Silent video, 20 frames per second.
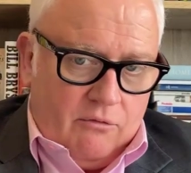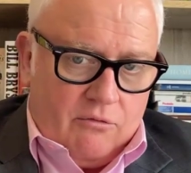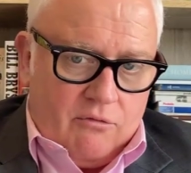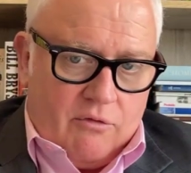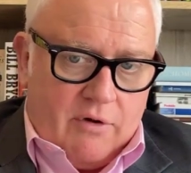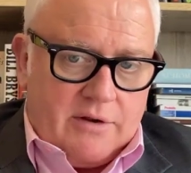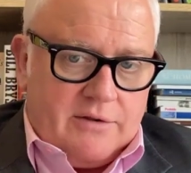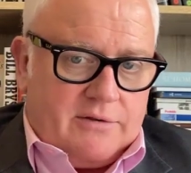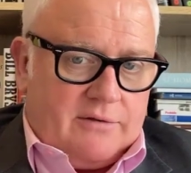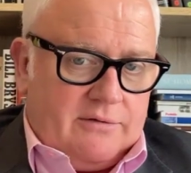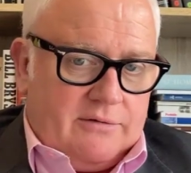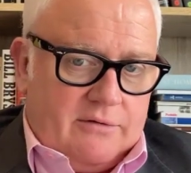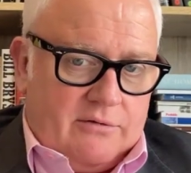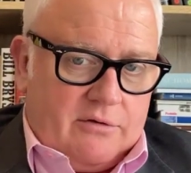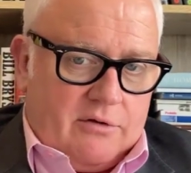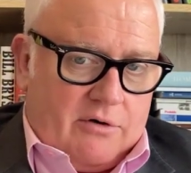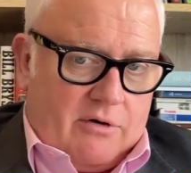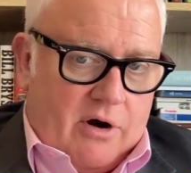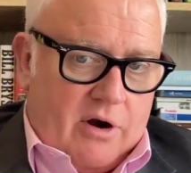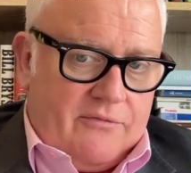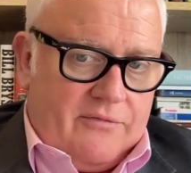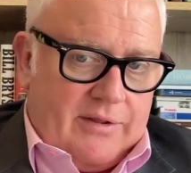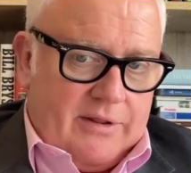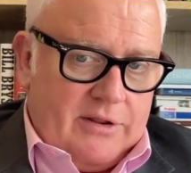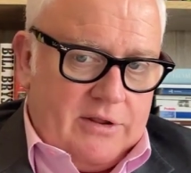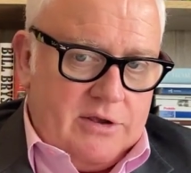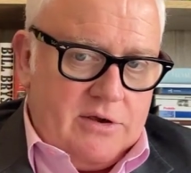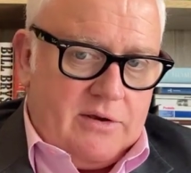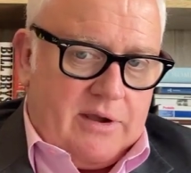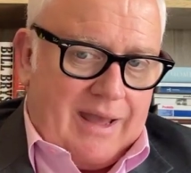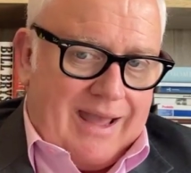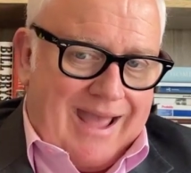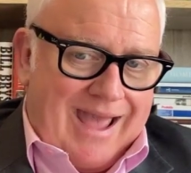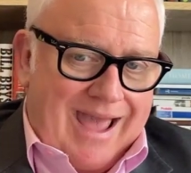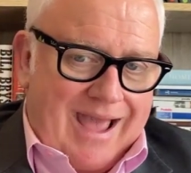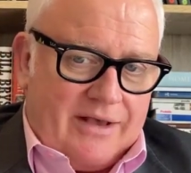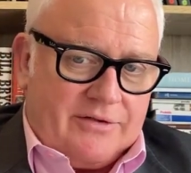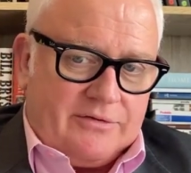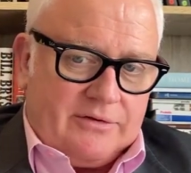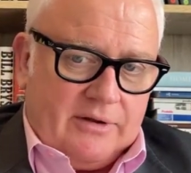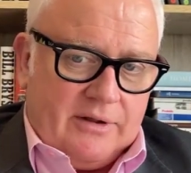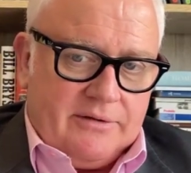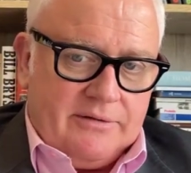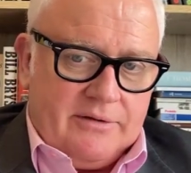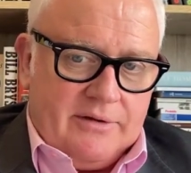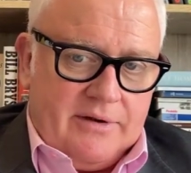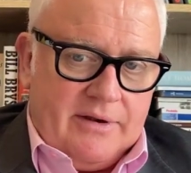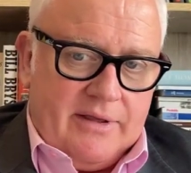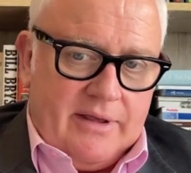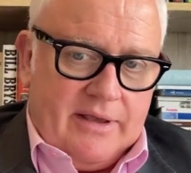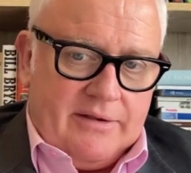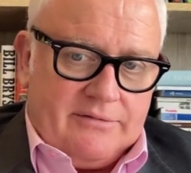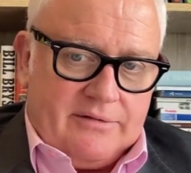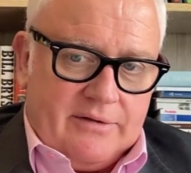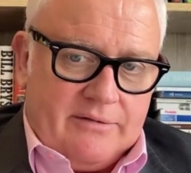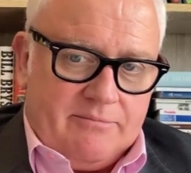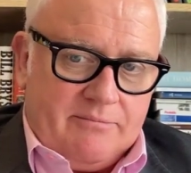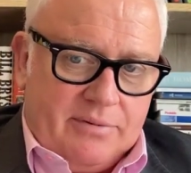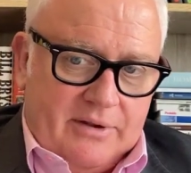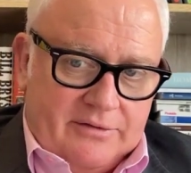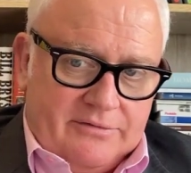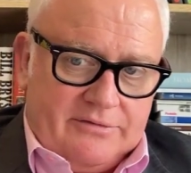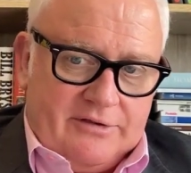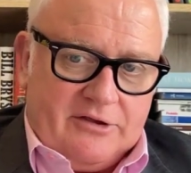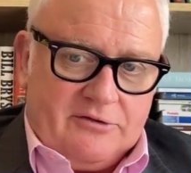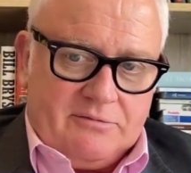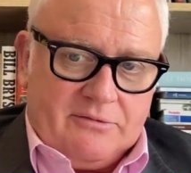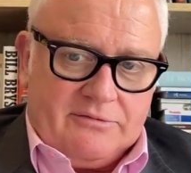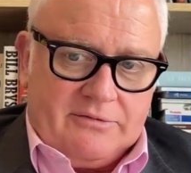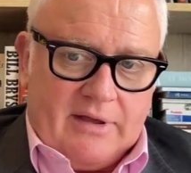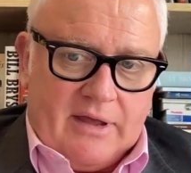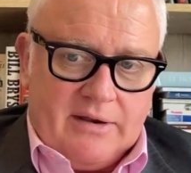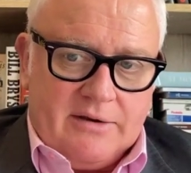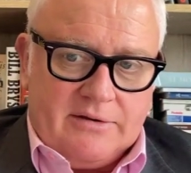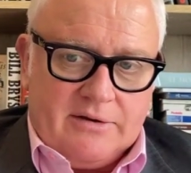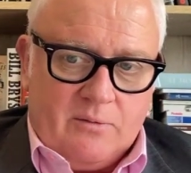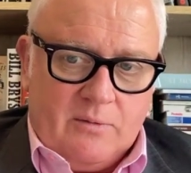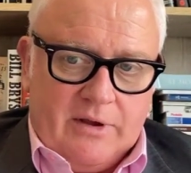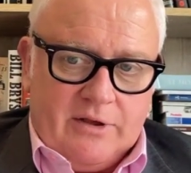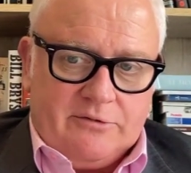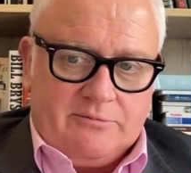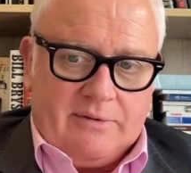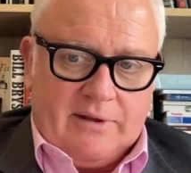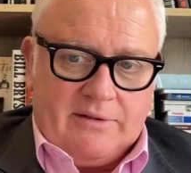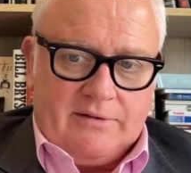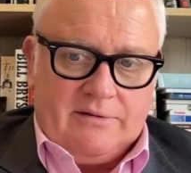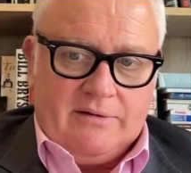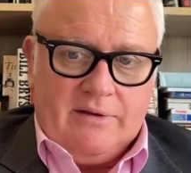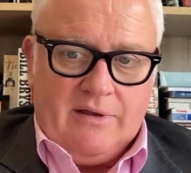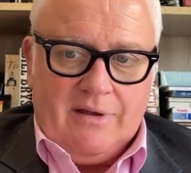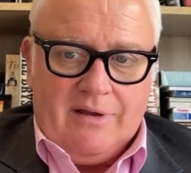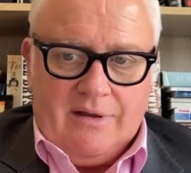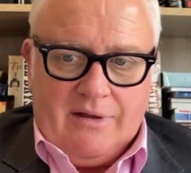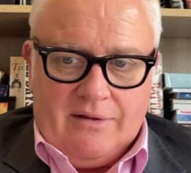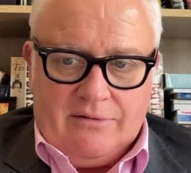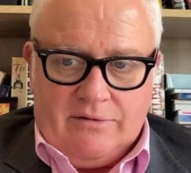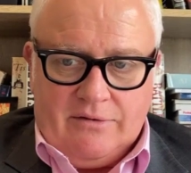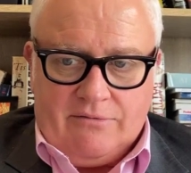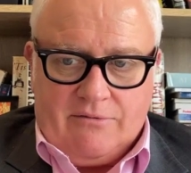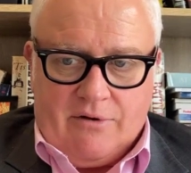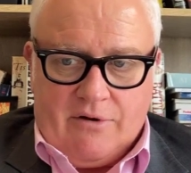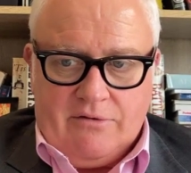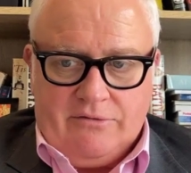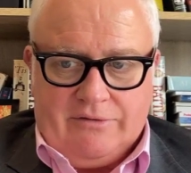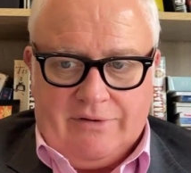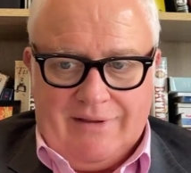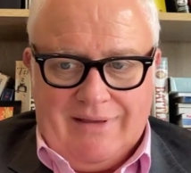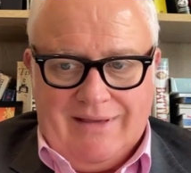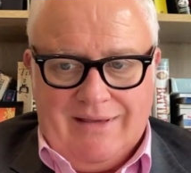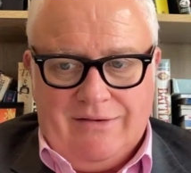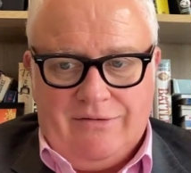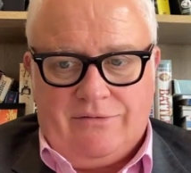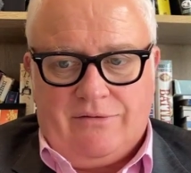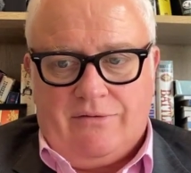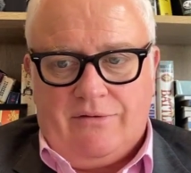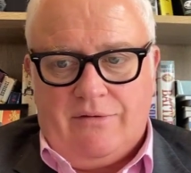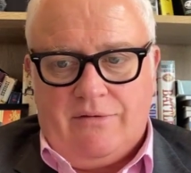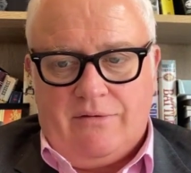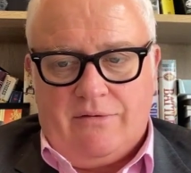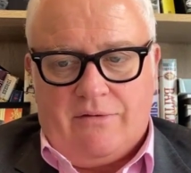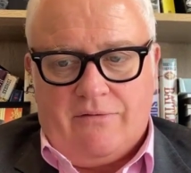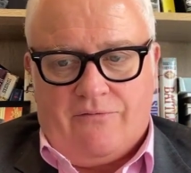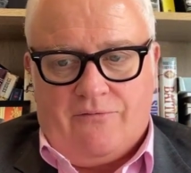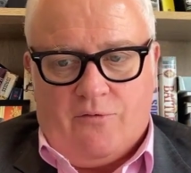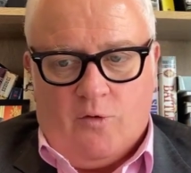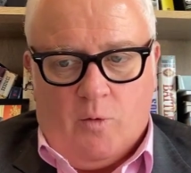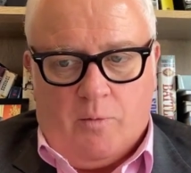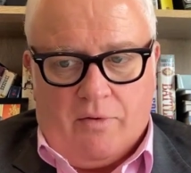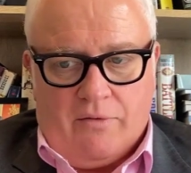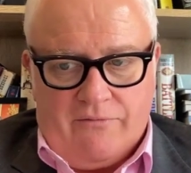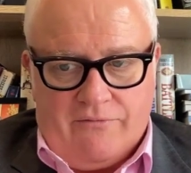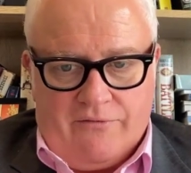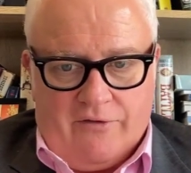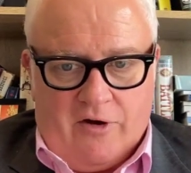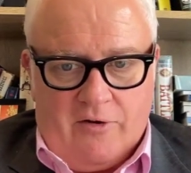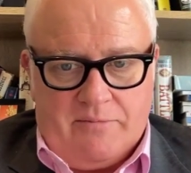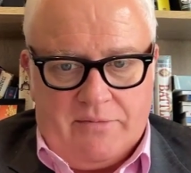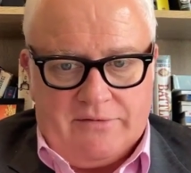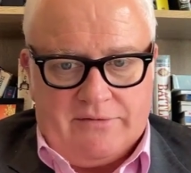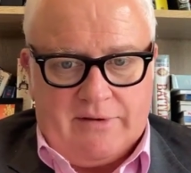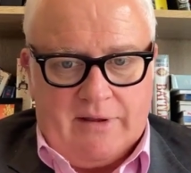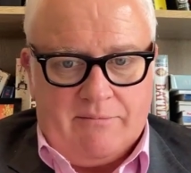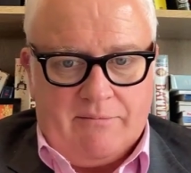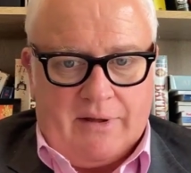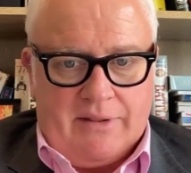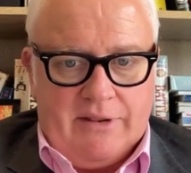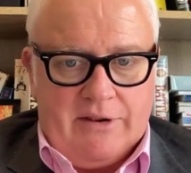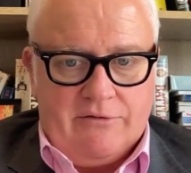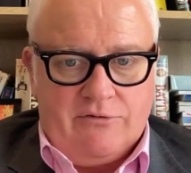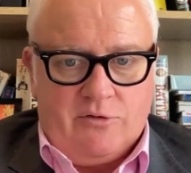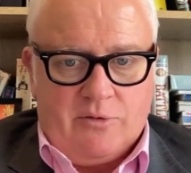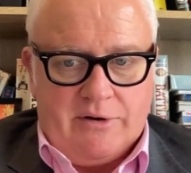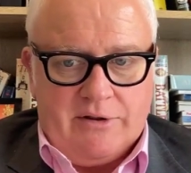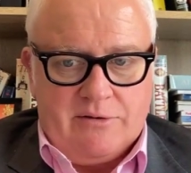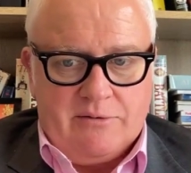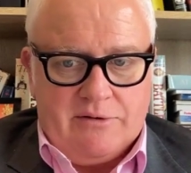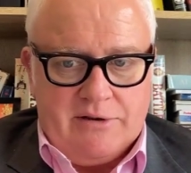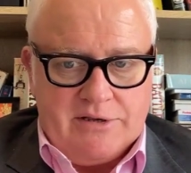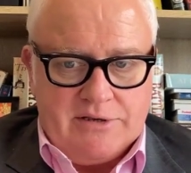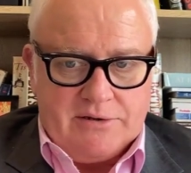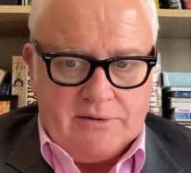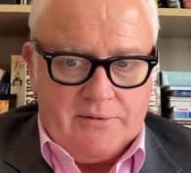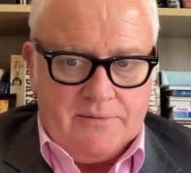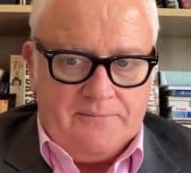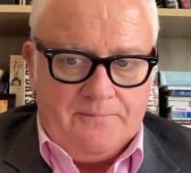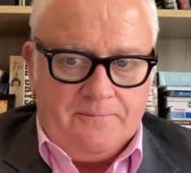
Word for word: Rental growth in the UK ex-London is at plus 6% and we expect this growth to ease to 4.5% by the end of 2022.